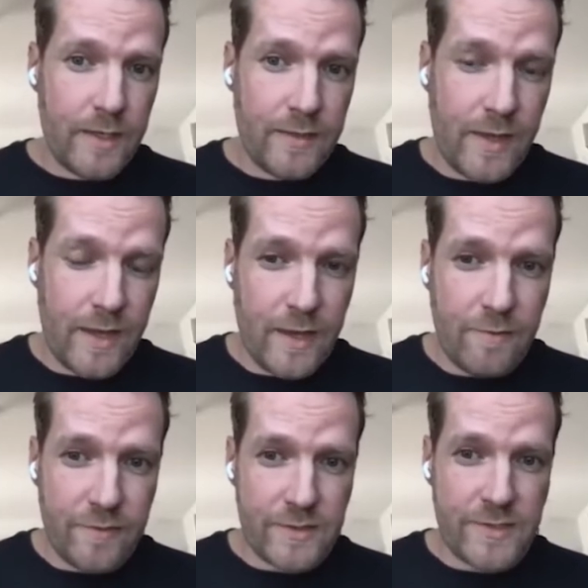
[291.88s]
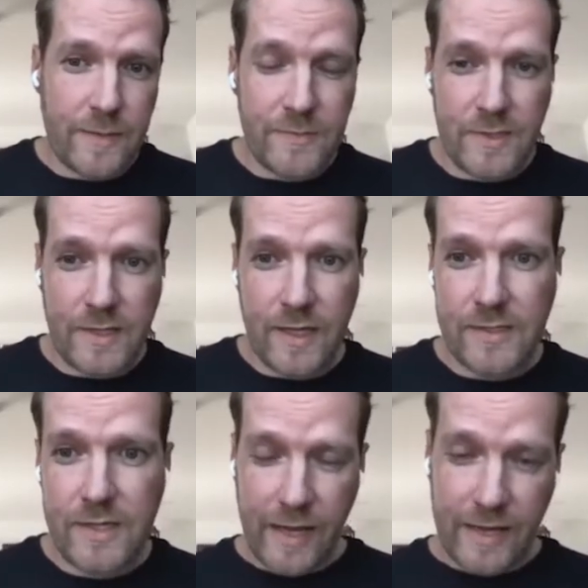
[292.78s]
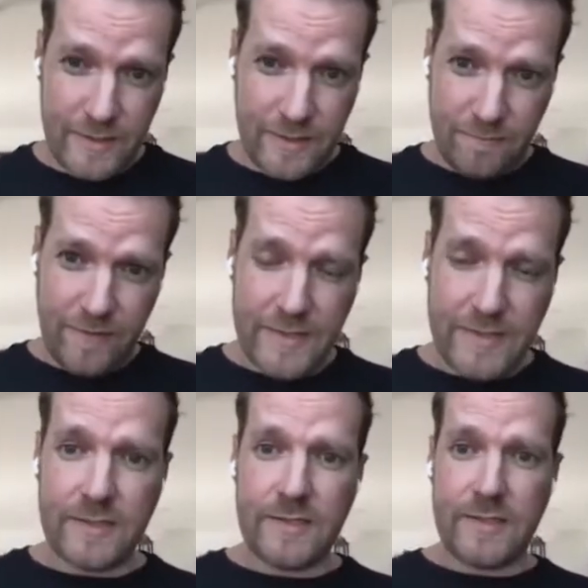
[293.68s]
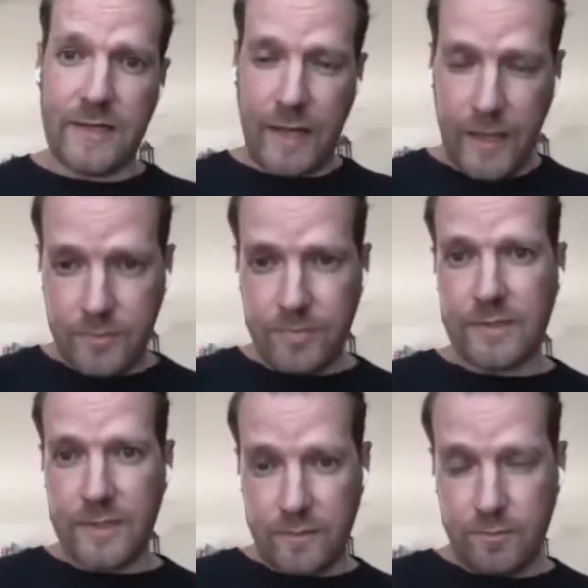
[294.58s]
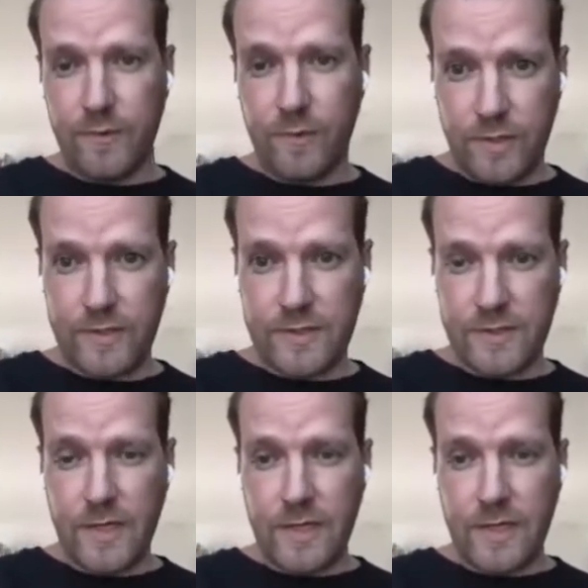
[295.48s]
They have accepted that and invested in helping their employees